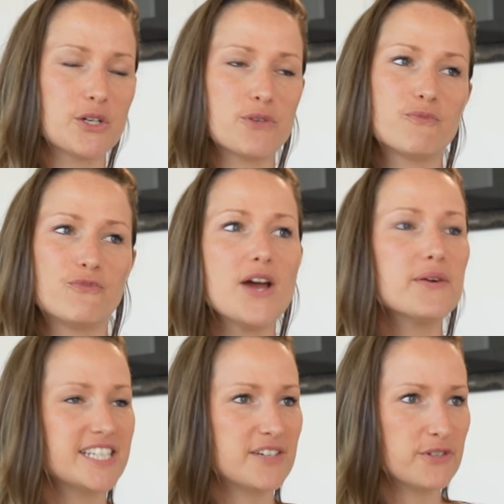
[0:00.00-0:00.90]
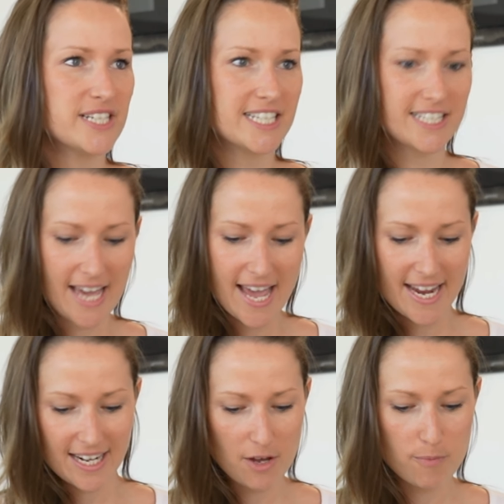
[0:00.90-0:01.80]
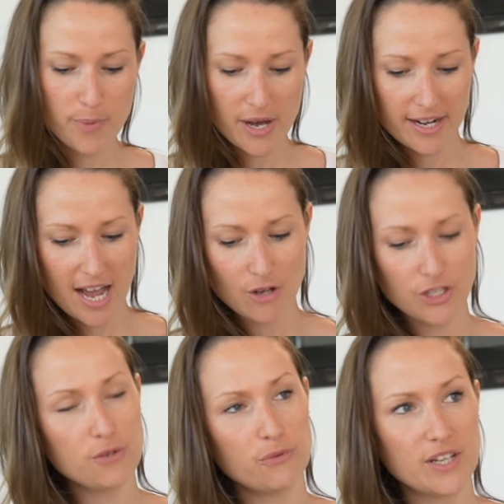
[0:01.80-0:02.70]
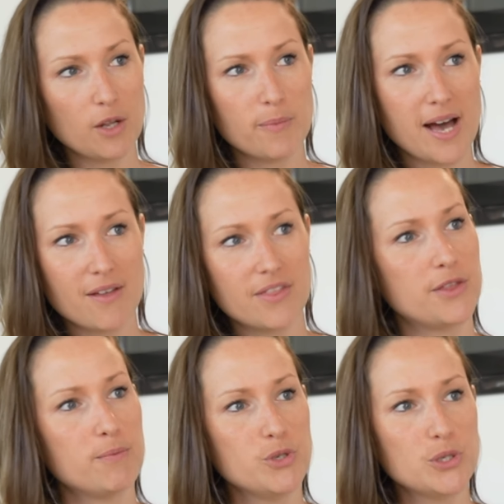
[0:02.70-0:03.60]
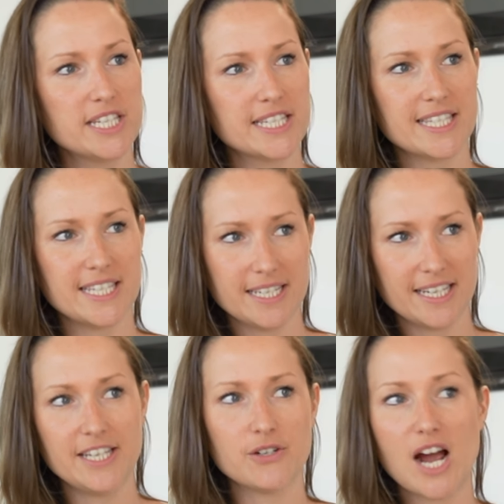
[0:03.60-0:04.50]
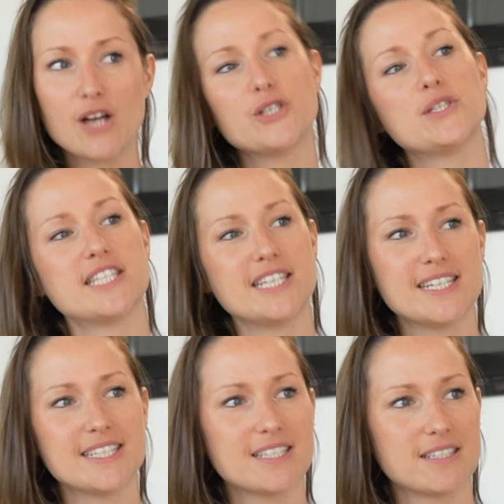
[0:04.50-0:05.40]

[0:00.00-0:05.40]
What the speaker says: on a very different scale, but how do you feel about the music scene here? How do you see it